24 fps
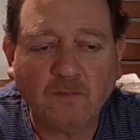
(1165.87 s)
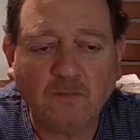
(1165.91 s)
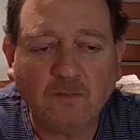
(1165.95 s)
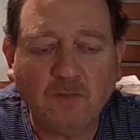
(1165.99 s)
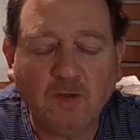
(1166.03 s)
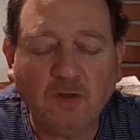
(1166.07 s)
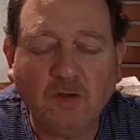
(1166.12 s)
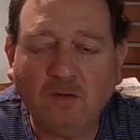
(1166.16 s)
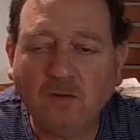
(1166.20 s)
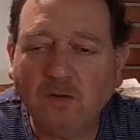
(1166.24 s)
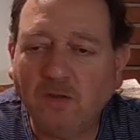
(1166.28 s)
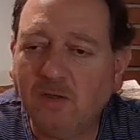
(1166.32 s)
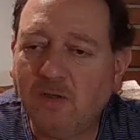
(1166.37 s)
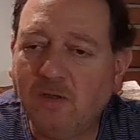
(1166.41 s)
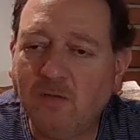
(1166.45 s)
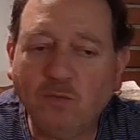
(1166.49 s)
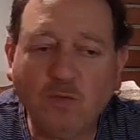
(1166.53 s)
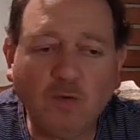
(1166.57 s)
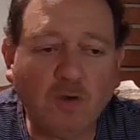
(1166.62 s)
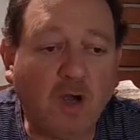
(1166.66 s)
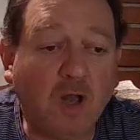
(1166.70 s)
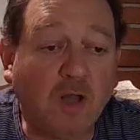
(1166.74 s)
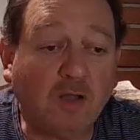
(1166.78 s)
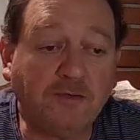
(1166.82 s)
You know, and
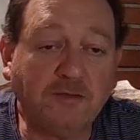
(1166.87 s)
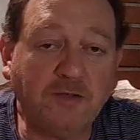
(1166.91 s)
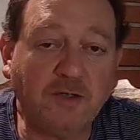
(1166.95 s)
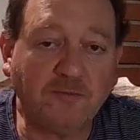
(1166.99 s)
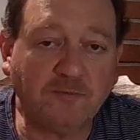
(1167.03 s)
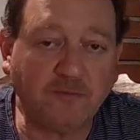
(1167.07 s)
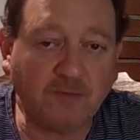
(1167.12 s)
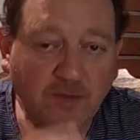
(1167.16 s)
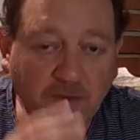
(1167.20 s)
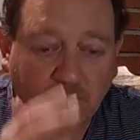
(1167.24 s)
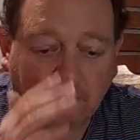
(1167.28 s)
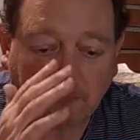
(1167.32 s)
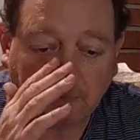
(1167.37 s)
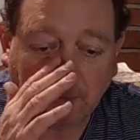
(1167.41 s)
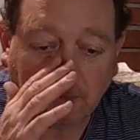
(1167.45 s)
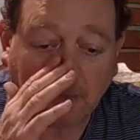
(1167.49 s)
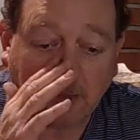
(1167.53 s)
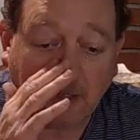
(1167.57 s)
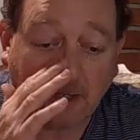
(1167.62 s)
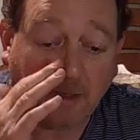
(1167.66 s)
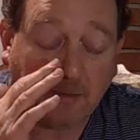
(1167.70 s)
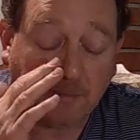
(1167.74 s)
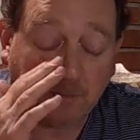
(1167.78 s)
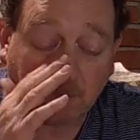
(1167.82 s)
we're all different,
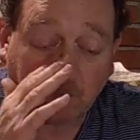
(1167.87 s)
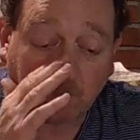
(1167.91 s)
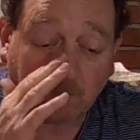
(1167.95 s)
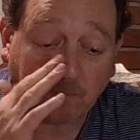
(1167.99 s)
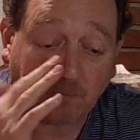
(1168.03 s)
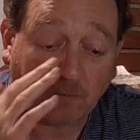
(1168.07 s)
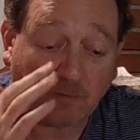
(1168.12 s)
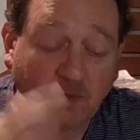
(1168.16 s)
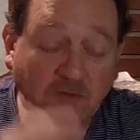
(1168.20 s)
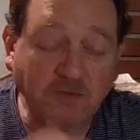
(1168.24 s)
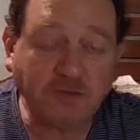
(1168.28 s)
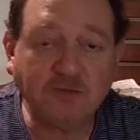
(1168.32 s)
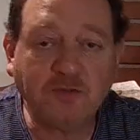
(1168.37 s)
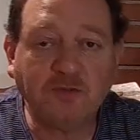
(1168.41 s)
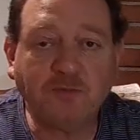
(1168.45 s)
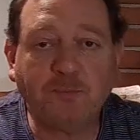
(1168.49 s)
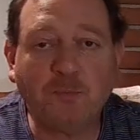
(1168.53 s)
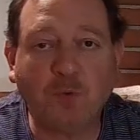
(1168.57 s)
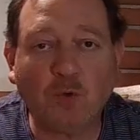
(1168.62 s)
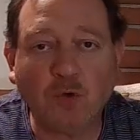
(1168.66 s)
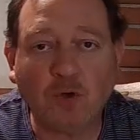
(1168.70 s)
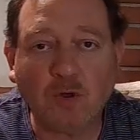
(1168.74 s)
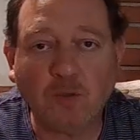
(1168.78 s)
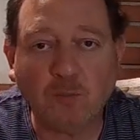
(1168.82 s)
okay? This is
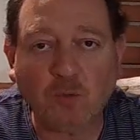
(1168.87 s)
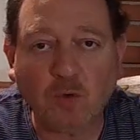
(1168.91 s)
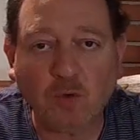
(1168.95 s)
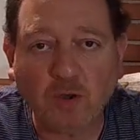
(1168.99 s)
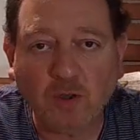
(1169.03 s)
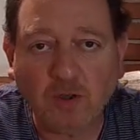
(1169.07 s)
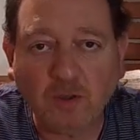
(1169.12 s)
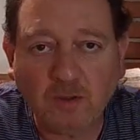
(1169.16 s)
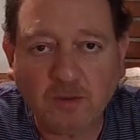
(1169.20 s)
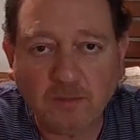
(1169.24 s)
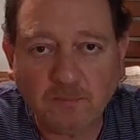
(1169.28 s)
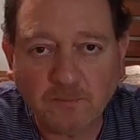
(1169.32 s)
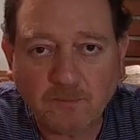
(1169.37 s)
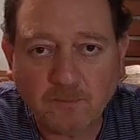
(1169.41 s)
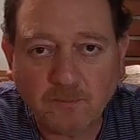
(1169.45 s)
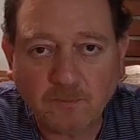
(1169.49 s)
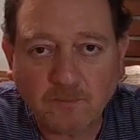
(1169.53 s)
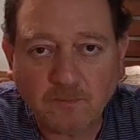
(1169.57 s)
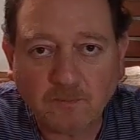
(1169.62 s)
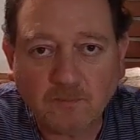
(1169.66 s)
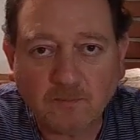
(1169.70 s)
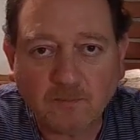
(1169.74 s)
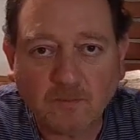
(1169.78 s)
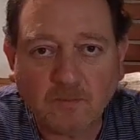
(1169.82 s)
Poor Boy.
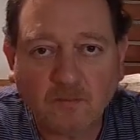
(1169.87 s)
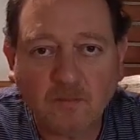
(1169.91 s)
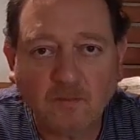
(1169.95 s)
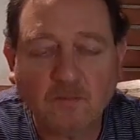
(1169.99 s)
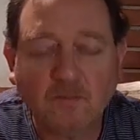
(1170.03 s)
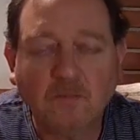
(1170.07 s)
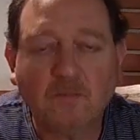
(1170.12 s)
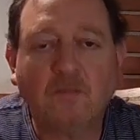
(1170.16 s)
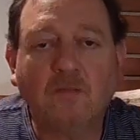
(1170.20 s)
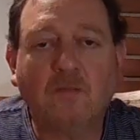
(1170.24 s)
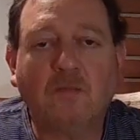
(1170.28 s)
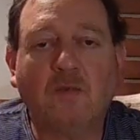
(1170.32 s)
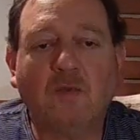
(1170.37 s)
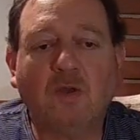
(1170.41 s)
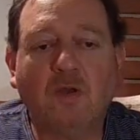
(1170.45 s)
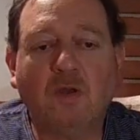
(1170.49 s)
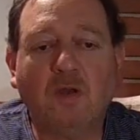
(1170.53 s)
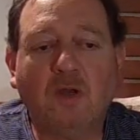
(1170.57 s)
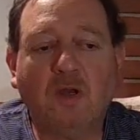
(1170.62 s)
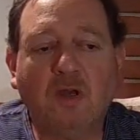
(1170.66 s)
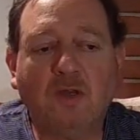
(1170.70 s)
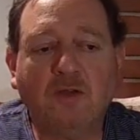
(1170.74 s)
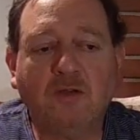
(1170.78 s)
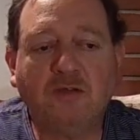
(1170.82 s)

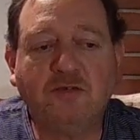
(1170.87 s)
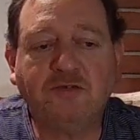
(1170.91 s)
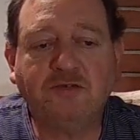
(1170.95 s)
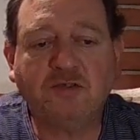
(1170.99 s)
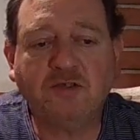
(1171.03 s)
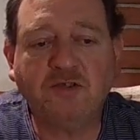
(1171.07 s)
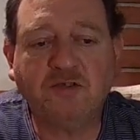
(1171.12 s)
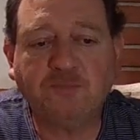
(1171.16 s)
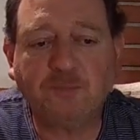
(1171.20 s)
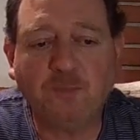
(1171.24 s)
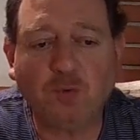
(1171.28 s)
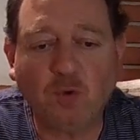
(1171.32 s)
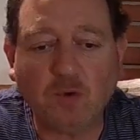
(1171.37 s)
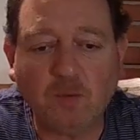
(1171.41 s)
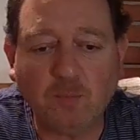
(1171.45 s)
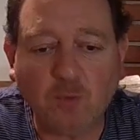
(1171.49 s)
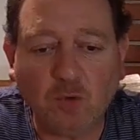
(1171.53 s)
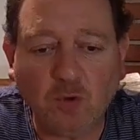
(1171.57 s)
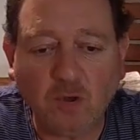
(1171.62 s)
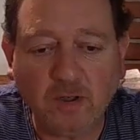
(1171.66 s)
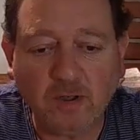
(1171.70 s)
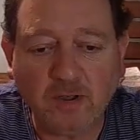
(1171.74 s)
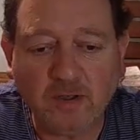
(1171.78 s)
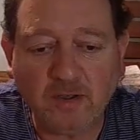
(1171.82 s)
This is Poor
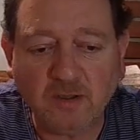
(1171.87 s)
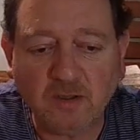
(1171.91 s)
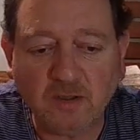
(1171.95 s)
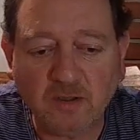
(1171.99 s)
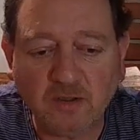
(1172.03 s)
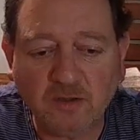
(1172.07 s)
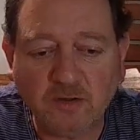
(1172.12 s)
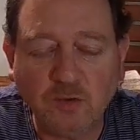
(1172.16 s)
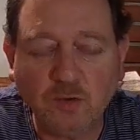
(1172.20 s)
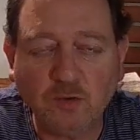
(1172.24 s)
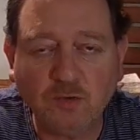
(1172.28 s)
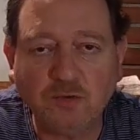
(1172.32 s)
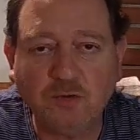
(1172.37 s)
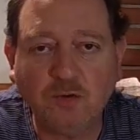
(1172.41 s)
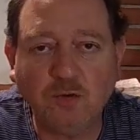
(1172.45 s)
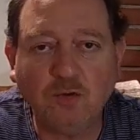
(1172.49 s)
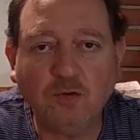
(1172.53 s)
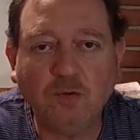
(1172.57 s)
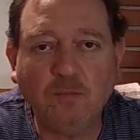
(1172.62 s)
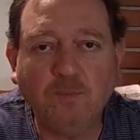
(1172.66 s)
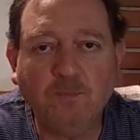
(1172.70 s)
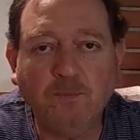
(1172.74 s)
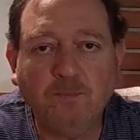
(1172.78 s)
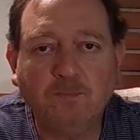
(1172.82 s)
Boy
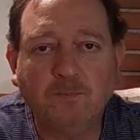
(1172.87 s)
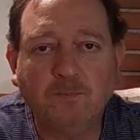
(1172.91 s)
YouTube.